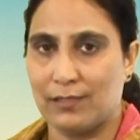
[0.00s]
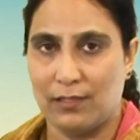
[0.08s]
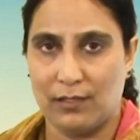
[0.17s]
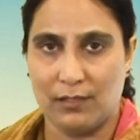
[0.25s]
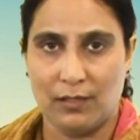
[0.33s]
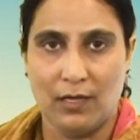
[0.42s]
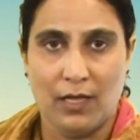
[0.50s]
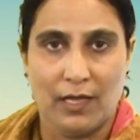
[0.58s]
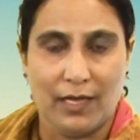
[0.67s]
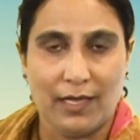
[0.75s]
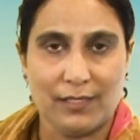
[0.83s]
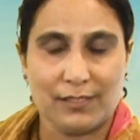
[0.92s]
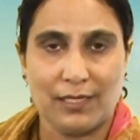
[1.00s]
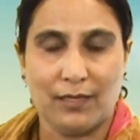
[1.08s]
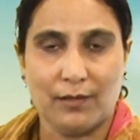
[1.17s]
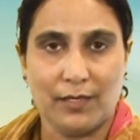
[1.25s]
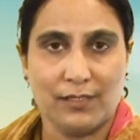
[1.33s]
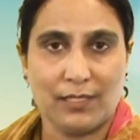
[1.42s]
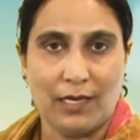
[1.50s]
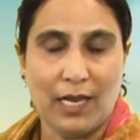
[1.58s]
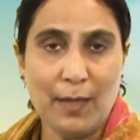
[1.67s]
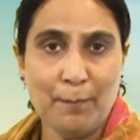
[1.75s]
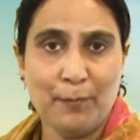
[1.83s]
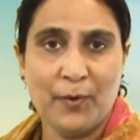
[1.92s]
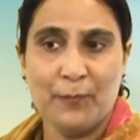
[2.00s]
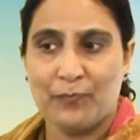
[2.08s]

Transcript: a limp,